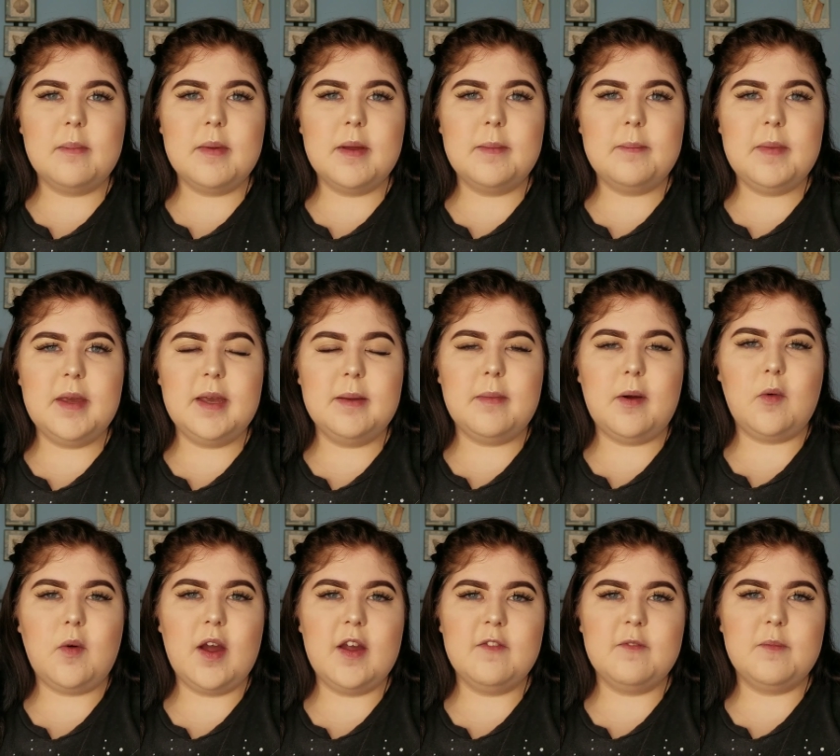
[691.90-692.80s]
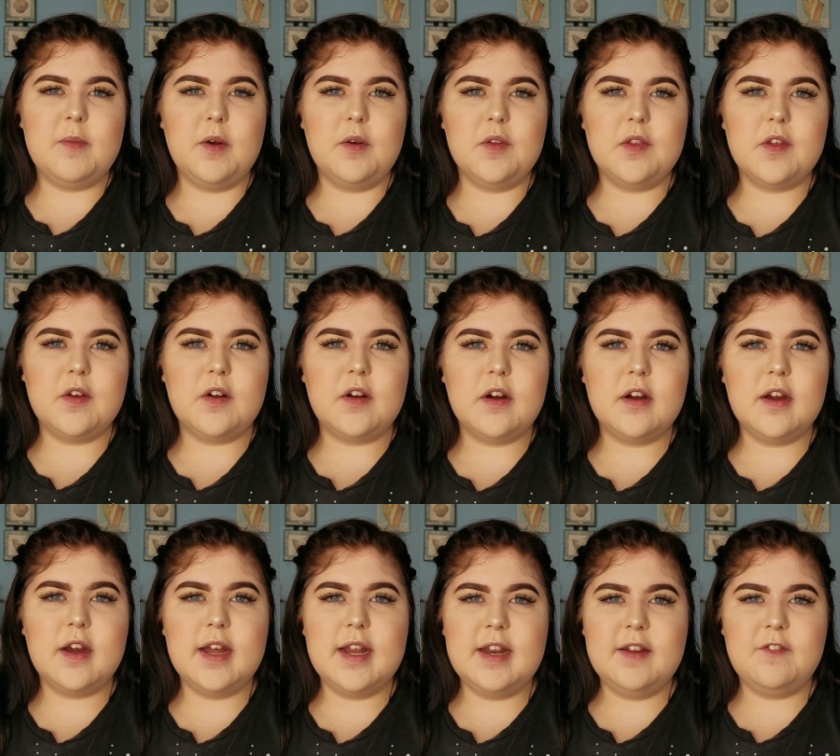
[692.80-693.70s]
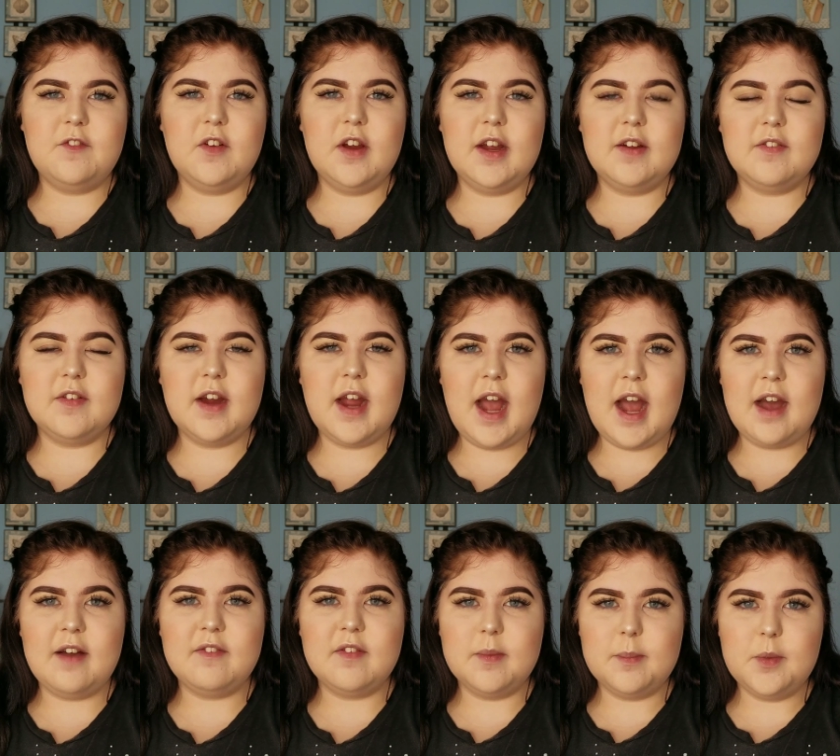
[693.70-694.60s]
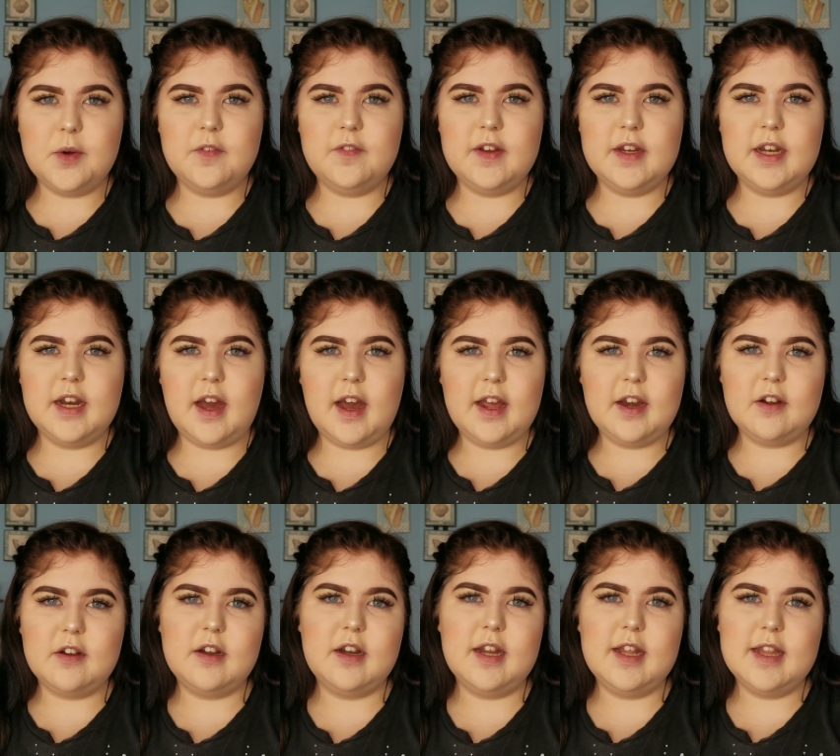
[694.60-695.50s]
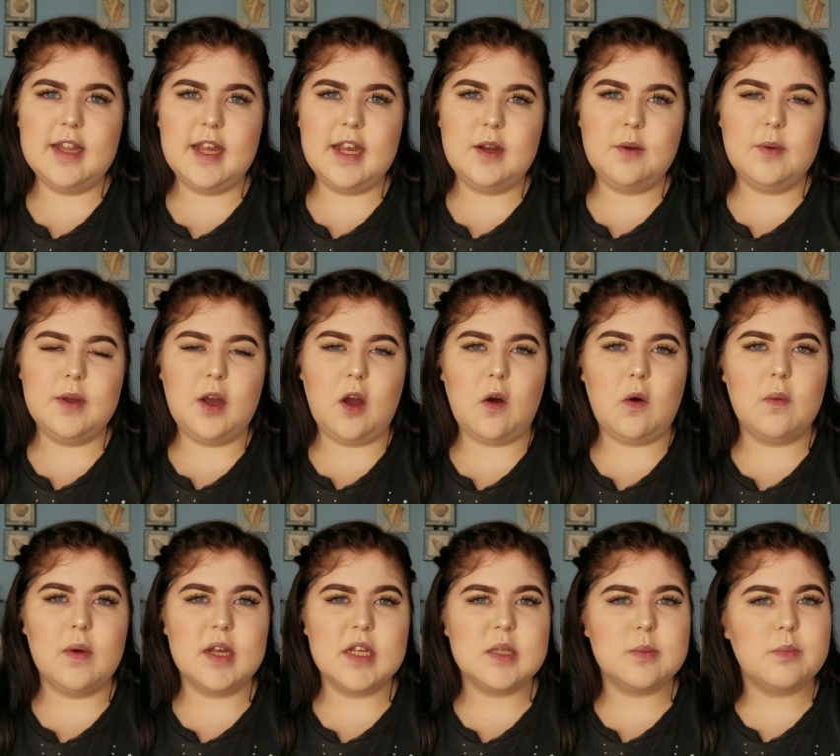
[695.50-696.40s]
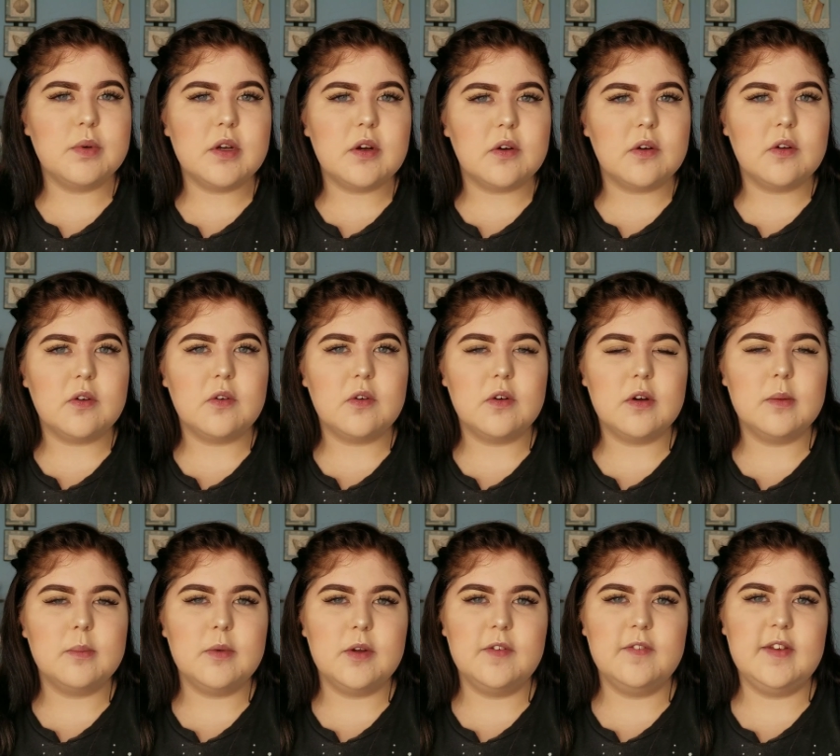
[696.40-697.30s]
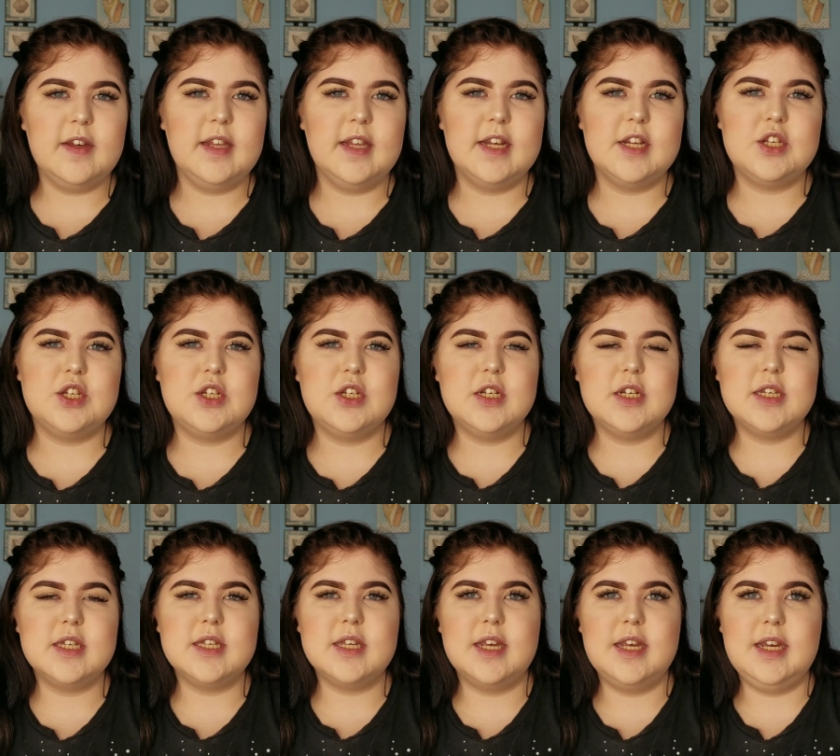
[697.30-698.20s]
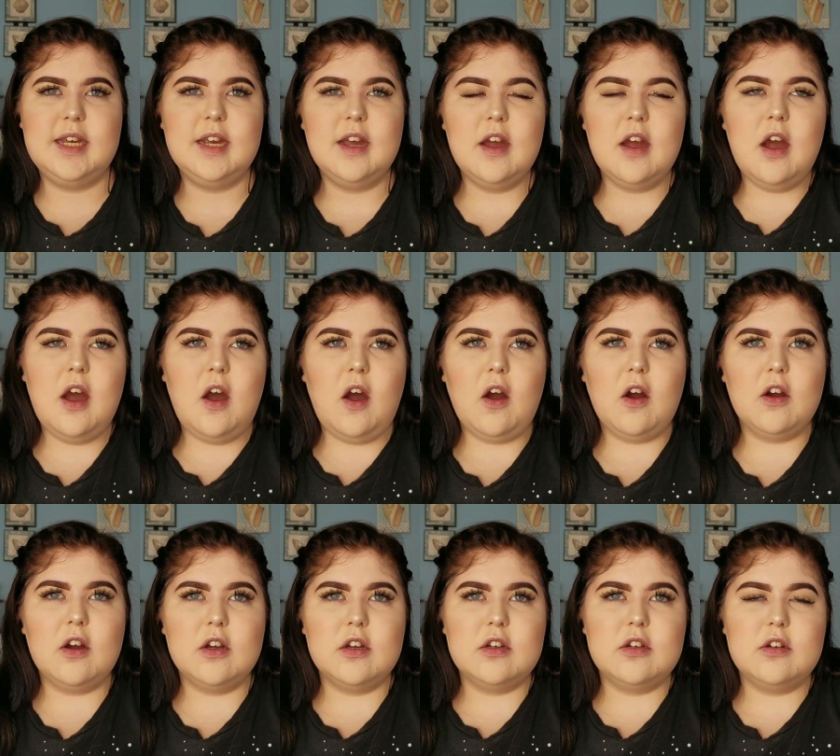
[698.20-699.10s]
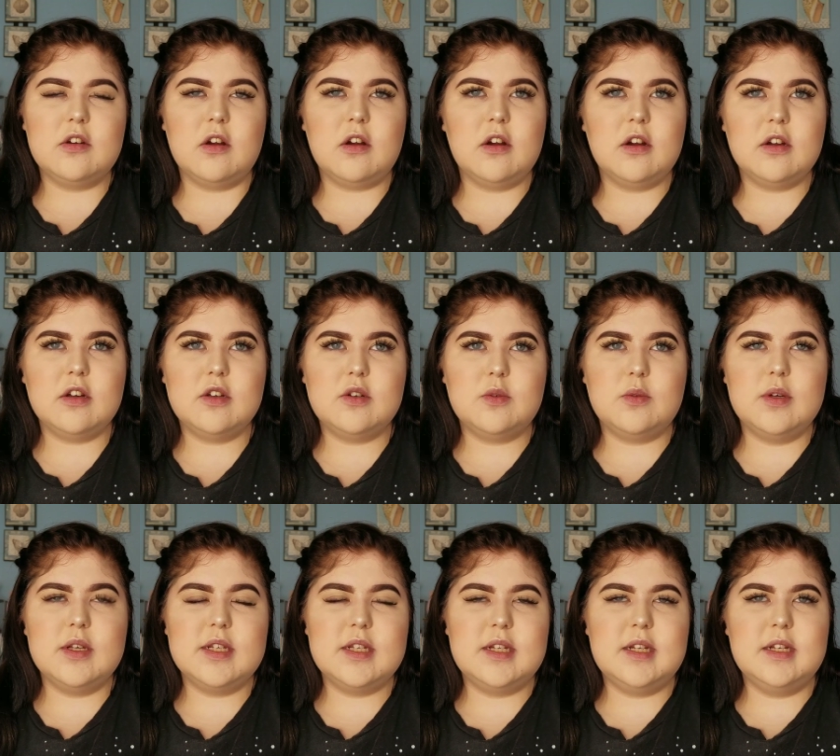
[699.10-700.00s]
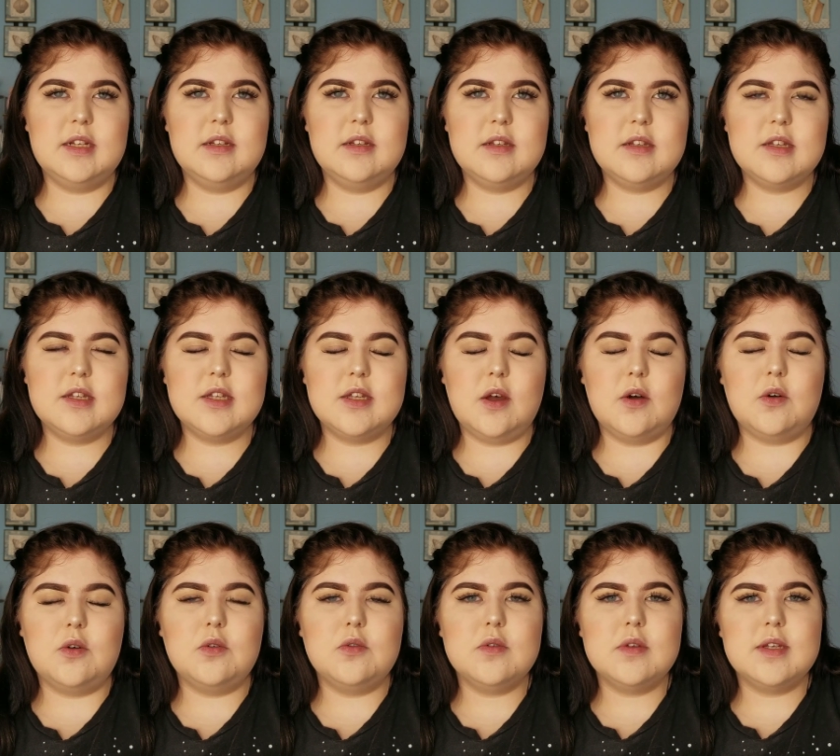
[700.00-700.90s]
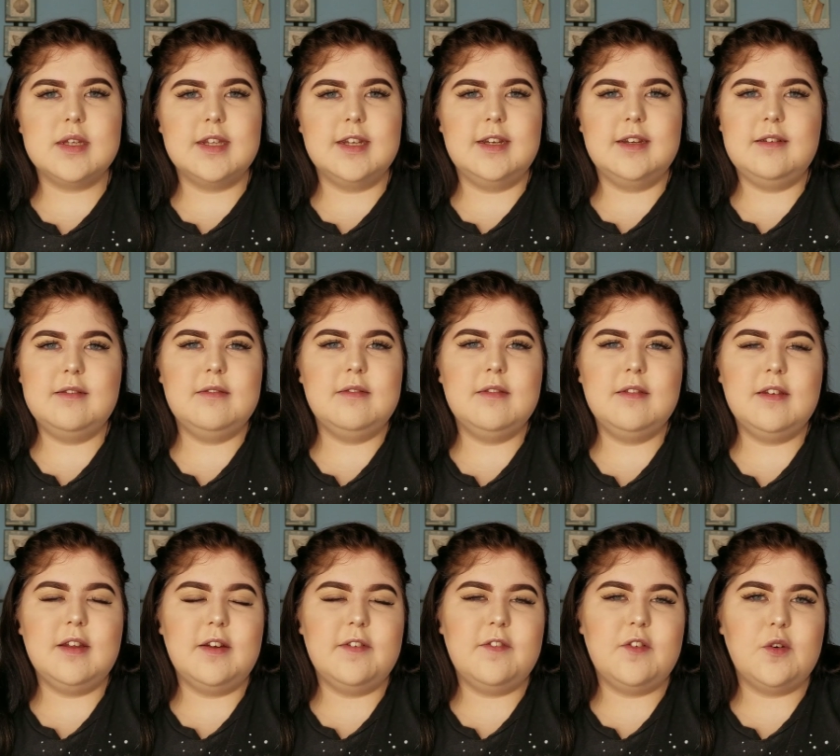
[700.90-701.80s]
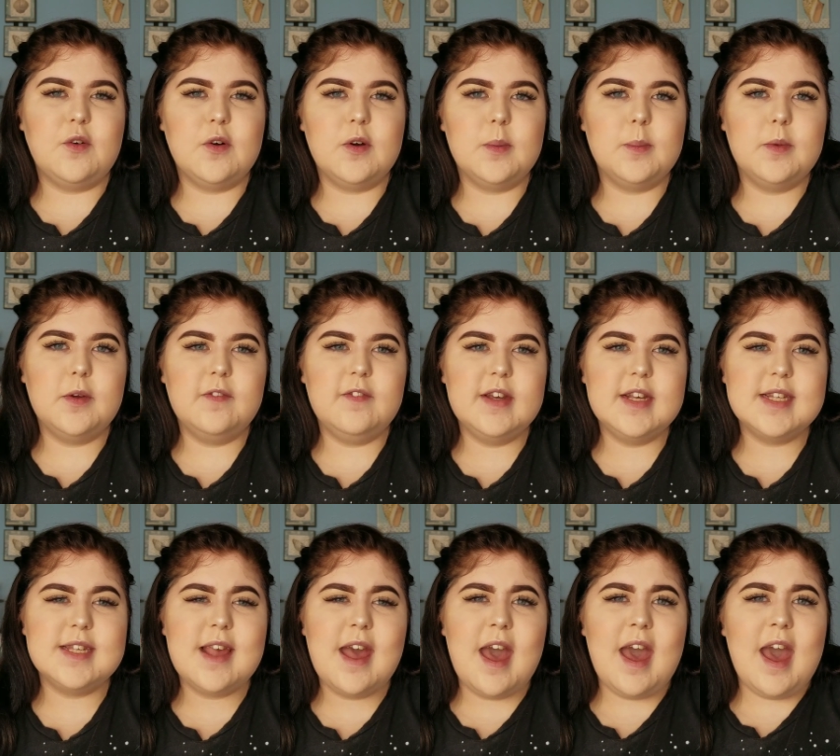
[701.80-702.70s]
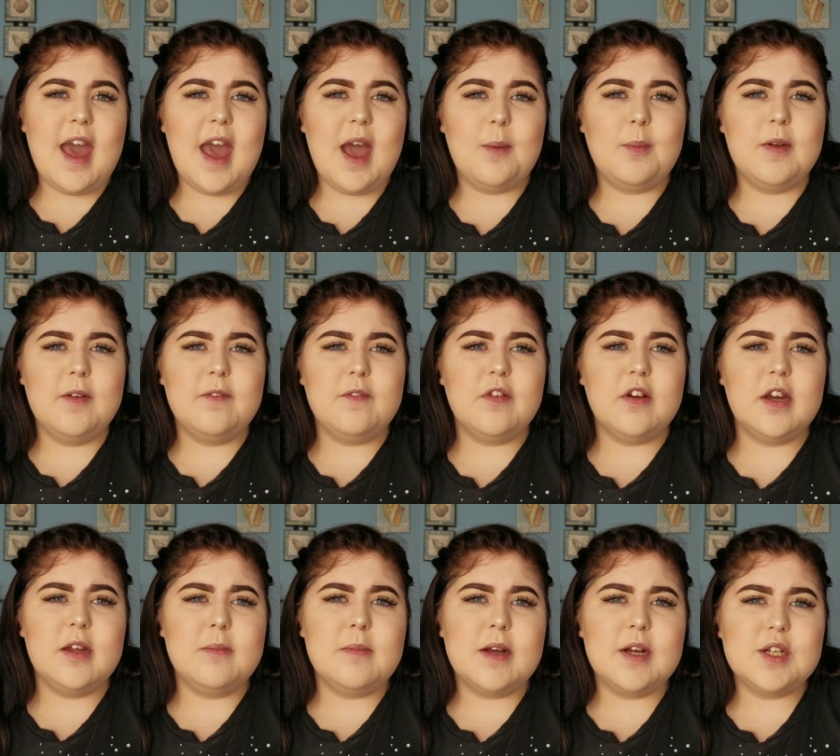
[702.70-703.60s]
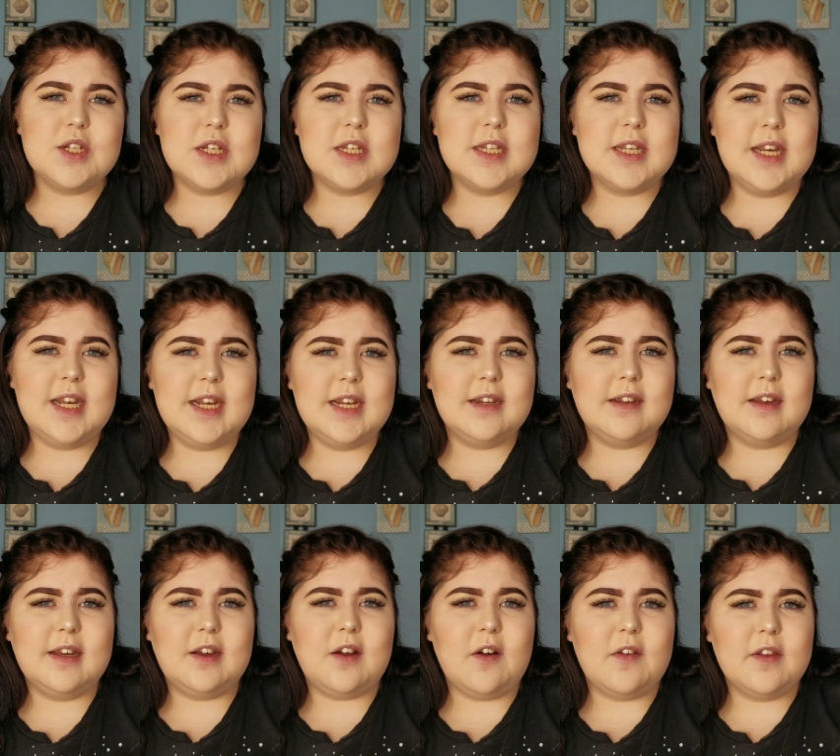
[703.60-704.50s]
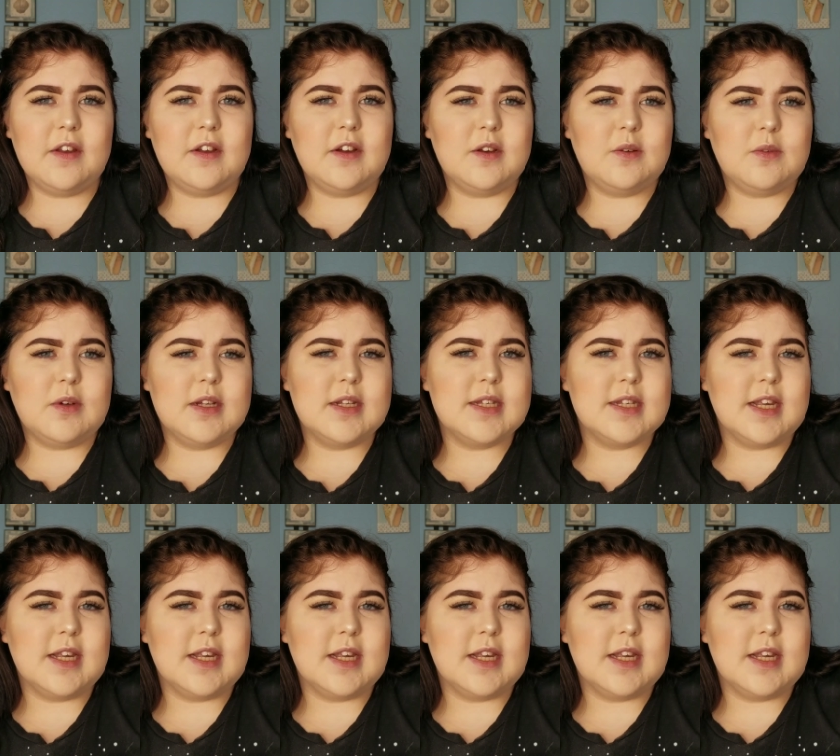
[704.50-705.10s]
Me and my wife both are, and if we ever have a movie night or anything, we always put on a horror movie. That's just like our dark, twisted souls that love horror movies. And we've pretty much seen like all the good ones.